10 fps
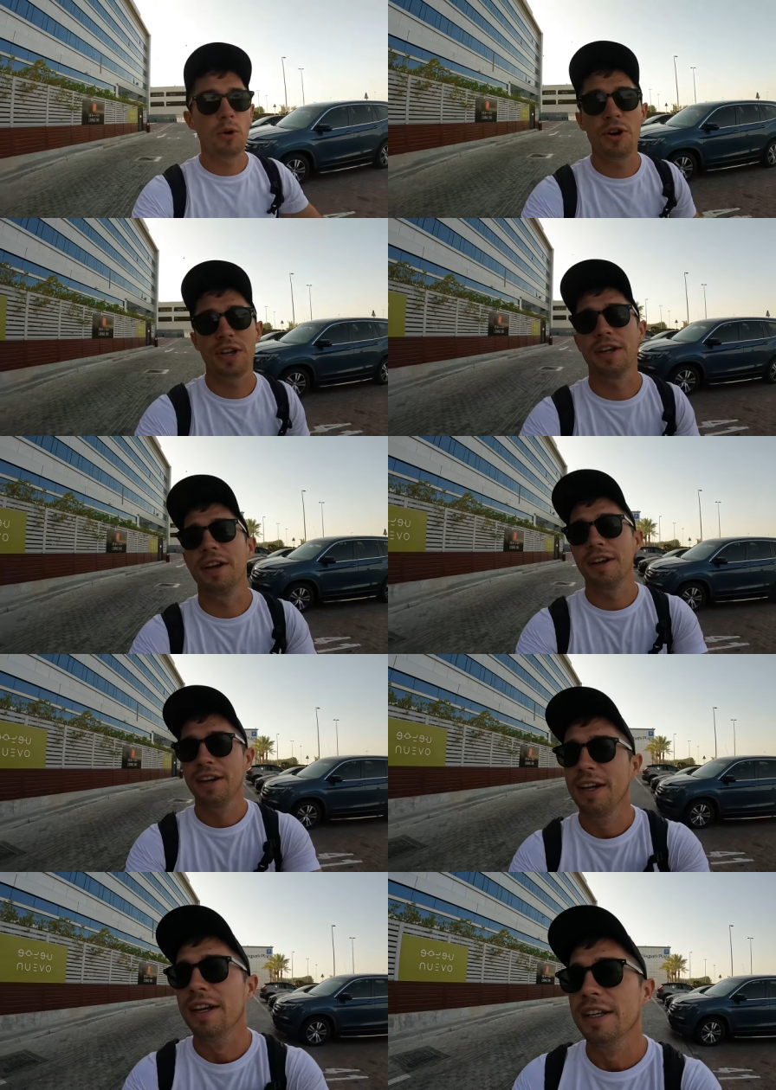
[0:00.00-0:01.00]
morning.
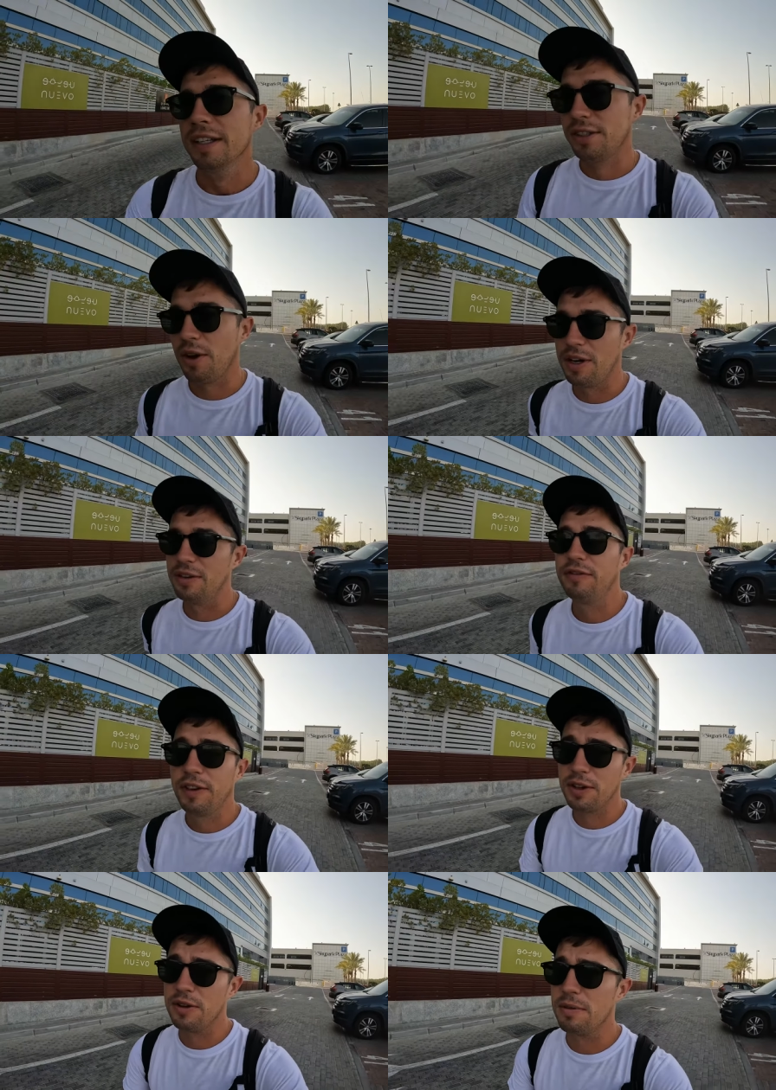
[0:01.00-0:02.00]
So I didn't
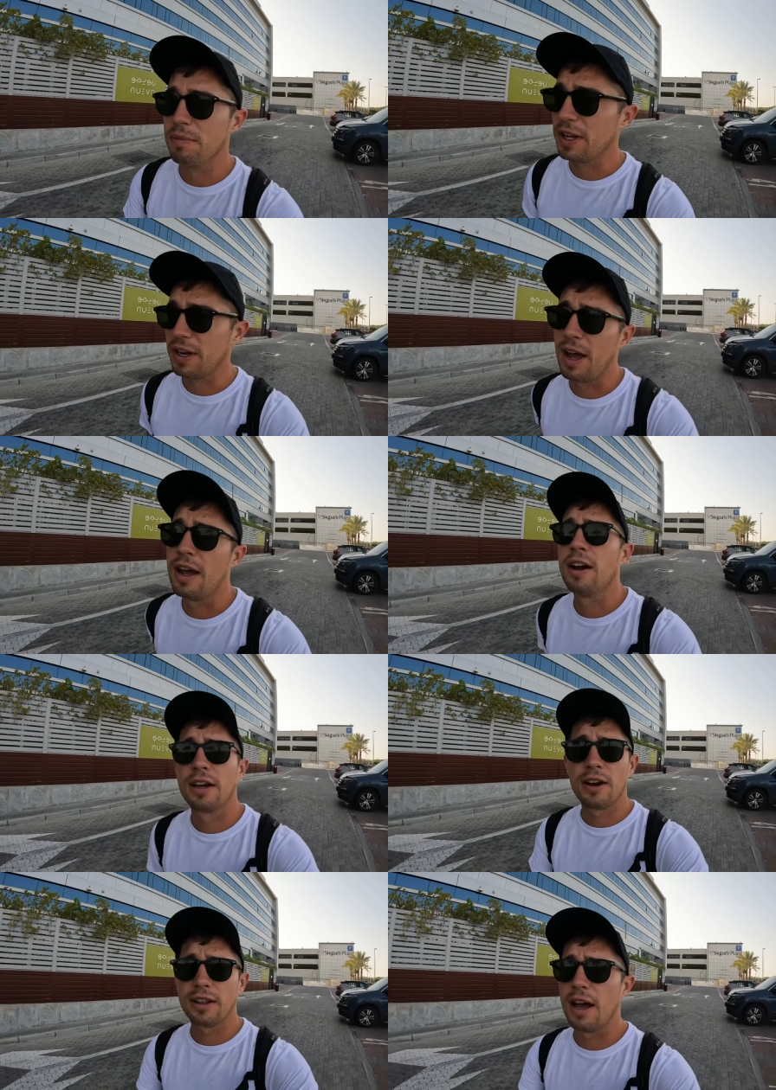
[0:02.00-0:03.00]
fill you in, but I
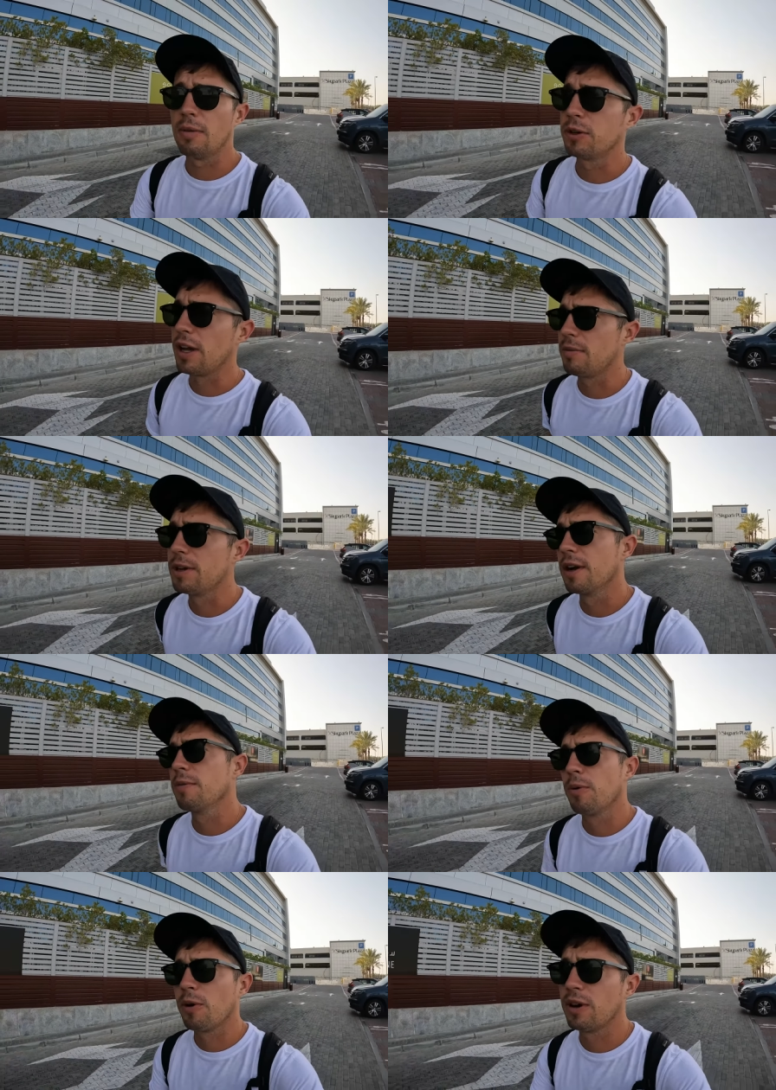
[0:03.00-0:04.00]
hung out at the Abu Dhabi
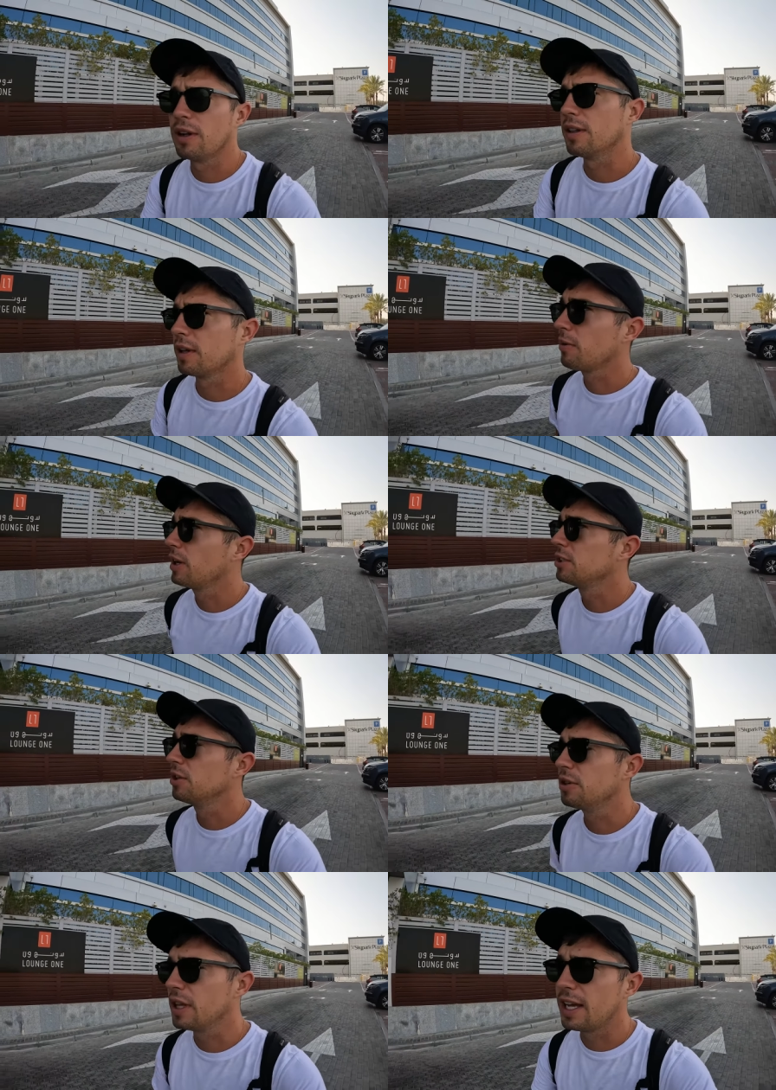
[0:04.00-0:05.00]
airport, like where I
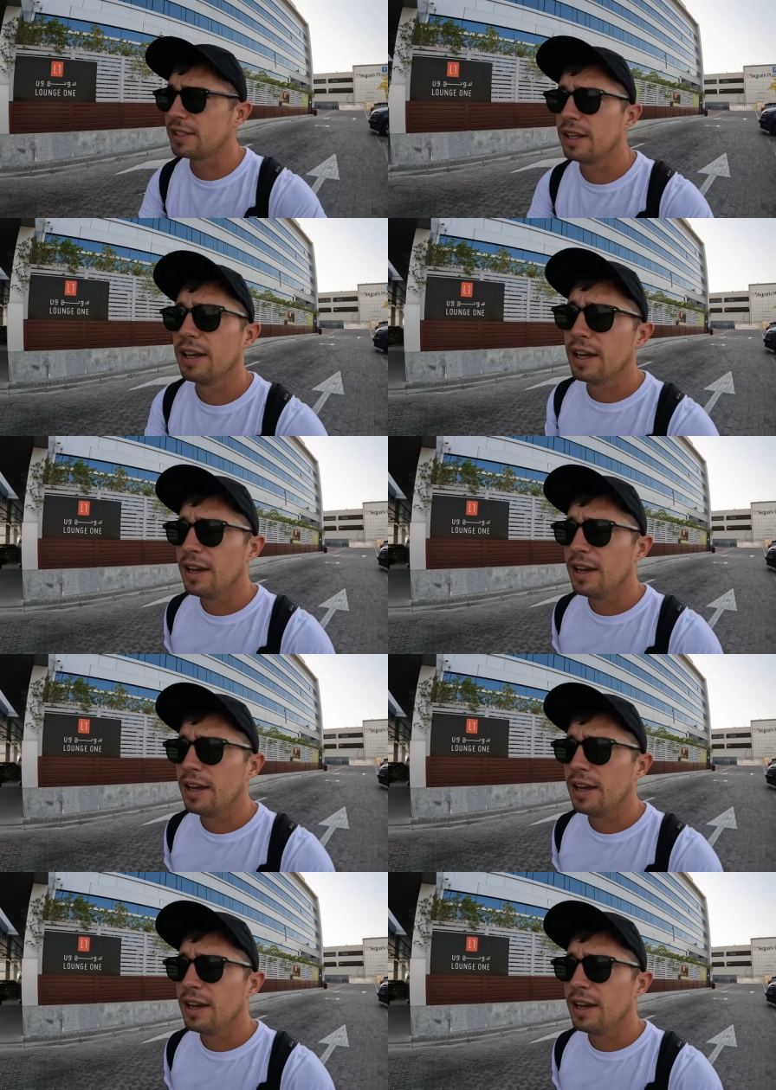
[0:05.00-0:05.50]
showed you last.